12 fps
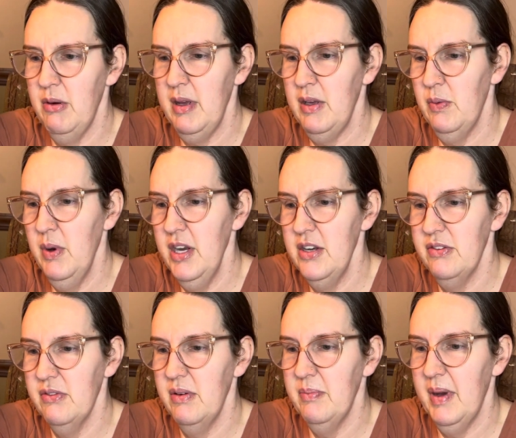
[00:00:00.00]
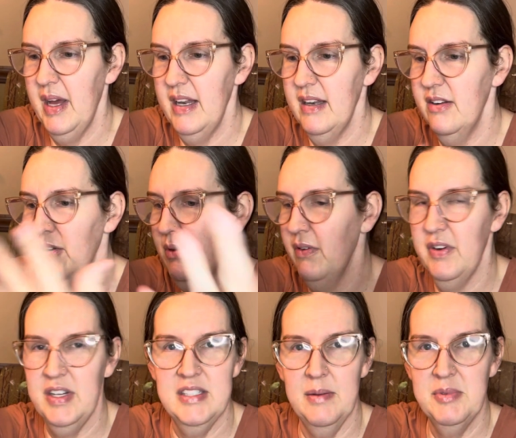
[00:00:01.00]
you want to do it, but whoever
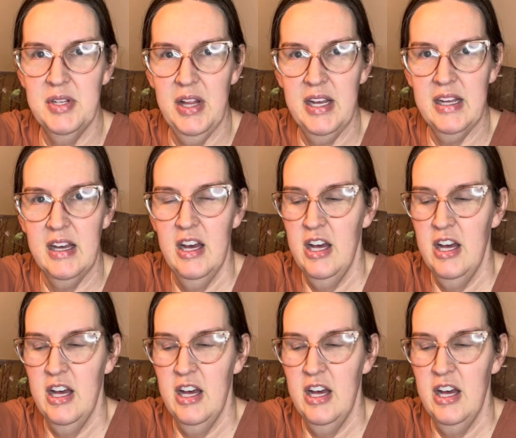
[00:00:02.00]
gets up to like